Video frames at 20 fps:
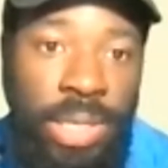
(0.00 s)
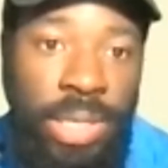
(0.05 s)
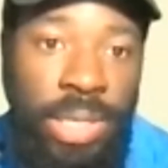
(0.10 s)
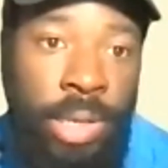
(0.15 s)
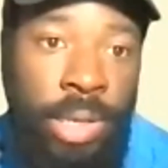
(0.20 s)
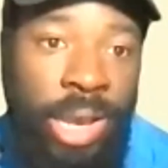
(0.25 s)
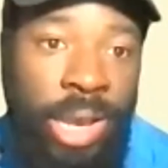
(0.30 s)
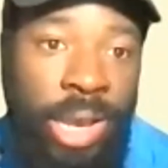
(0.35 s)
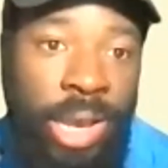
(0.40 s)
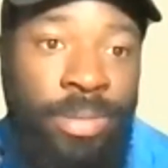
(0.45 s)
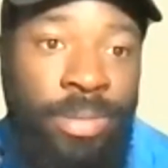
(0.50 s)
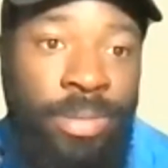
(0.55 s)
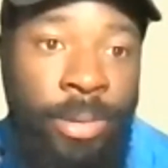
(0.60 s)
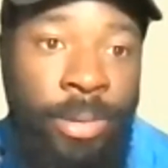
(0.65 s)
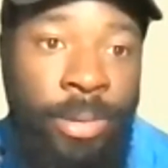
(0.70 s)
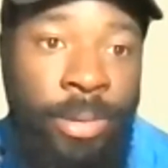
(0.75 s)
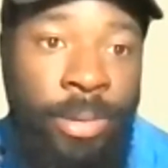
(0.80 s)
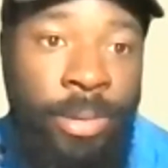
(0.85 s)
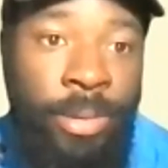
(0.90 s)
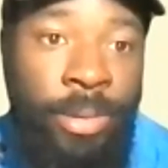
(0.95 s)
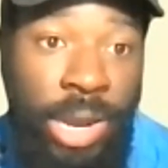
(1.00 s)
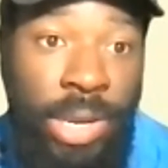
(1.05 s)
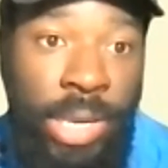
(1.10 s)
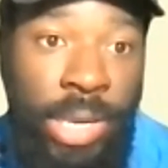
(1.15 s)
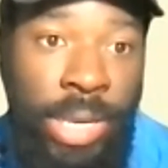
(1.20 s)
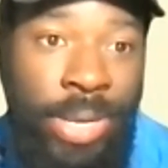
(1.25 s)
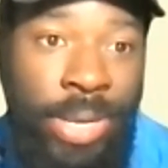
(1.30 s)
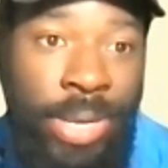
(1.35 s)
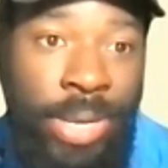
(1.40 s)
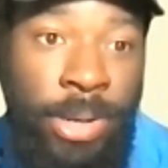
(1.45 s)
have a mock
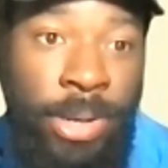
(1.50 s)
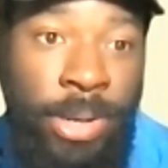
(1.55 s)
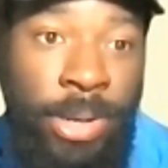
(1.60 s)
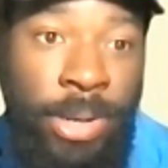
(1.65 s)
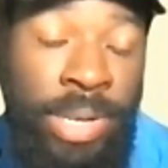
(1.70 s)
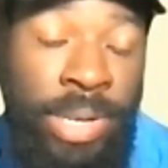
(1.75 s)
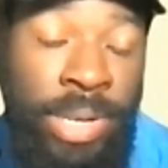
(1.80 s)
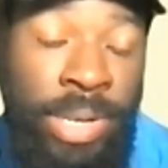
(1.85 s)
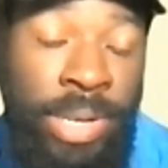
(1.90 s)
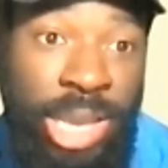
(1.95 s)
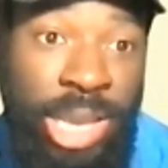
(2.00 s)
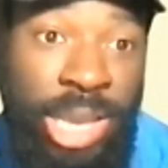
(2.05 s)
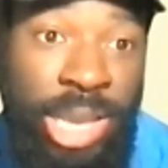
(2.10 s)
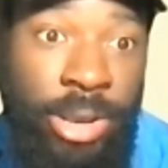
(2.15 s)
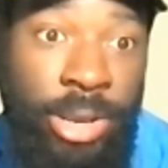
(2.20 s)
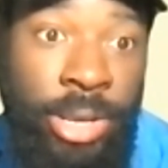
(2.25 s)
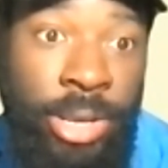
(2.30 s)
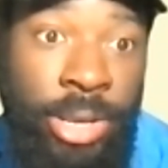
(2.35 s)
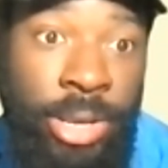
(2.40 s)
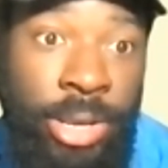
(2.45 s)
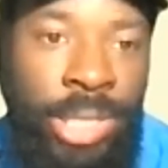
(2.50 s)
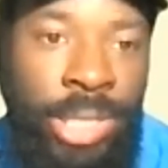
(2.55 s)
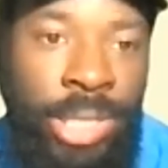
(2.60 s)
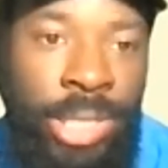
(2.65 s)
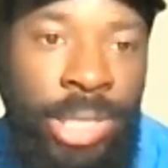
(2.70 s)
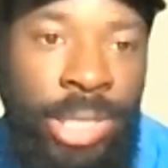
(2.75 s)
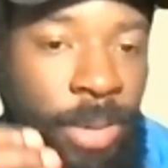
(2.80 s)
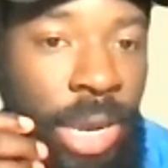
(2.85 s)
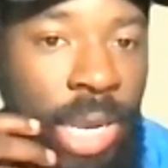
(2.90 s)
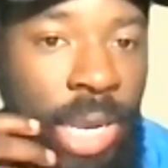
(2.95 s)
here. This
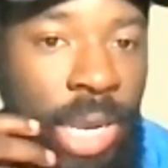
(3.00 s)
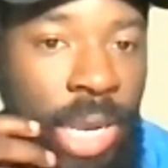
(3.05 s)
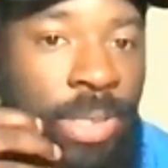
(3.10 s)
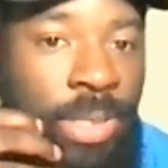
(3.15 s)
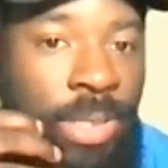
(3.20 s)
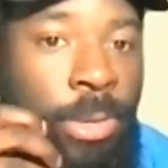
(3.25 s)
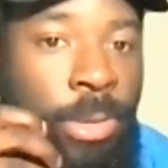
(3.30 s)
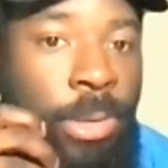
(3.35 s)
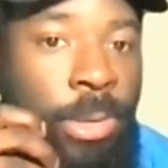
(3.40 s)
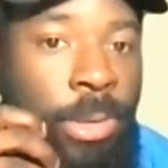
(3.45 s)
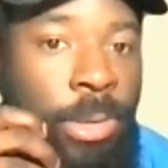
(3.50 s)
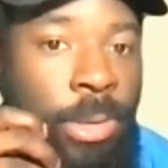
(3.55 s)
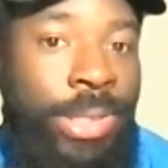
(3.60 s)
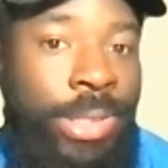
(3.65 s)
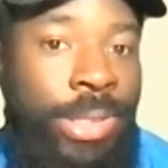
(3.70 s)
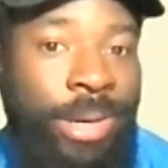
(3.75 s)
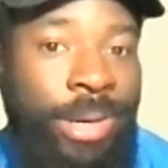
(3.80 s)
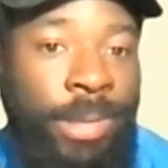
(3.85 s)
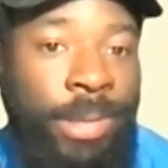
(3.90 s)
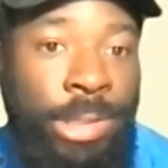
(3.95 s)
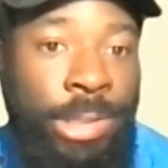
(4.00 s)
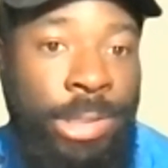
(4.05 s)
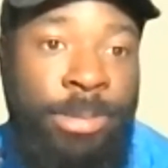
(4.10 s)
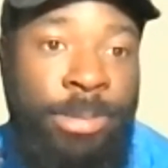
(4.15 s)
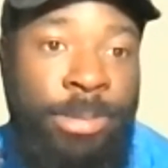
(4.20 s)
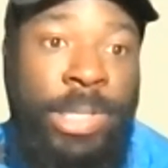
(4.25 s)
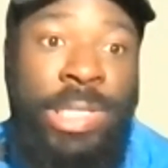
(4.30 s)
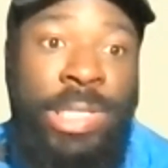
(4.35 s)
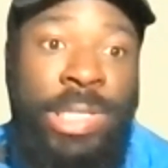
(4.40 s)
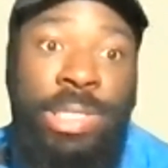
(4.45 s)
mock has them going to 11 to
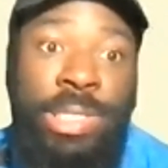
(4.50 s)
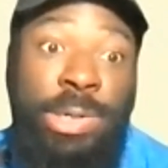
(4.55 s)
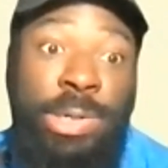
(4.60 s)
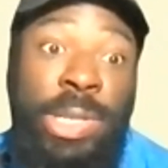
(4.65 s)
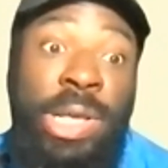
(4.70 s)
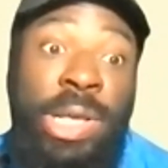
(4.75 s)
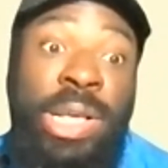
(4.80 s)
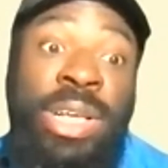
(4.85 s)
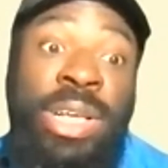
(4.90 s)
Minnesota.